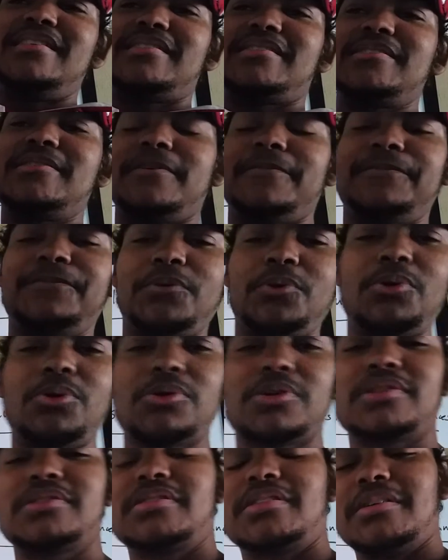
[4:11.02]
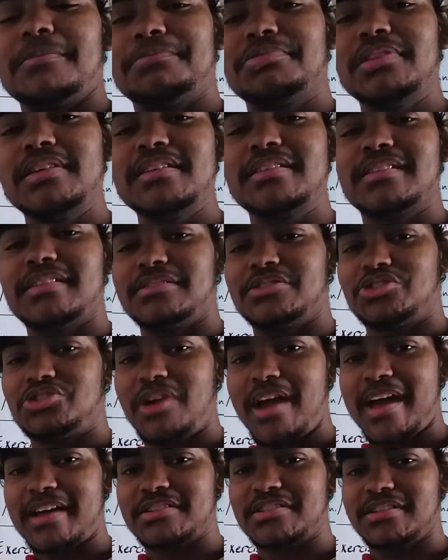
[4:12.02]
get a full complete
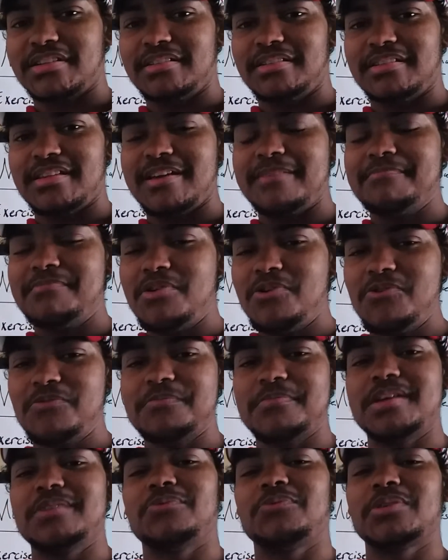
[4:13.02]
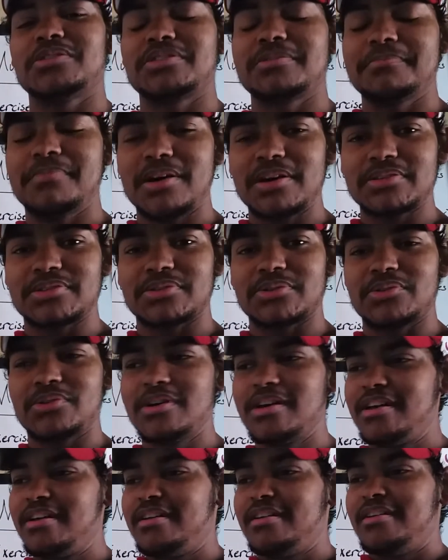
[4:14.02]
contraction and movement with the muscle